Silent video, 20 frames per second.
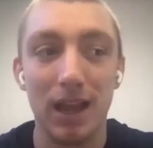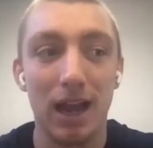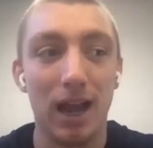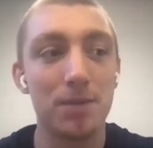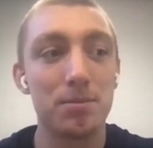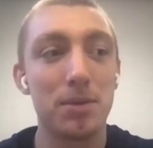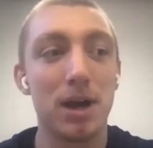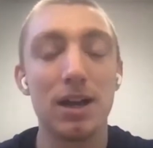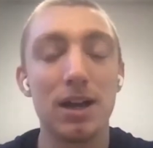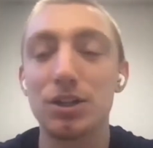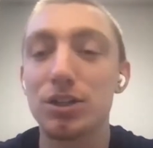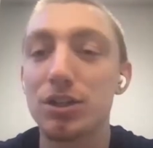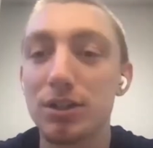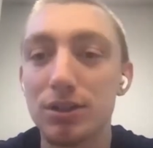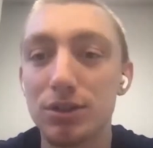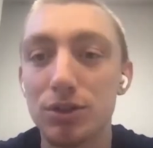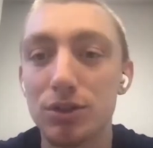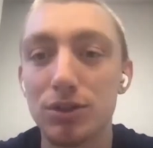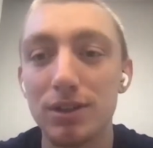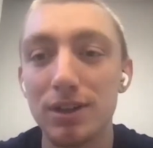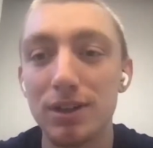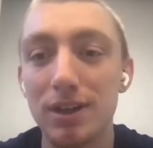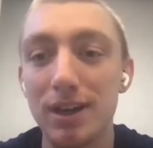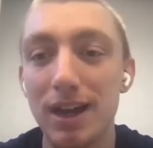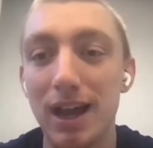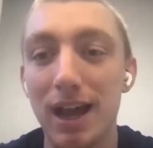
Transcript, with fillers: I'm, you have I'm, any of that?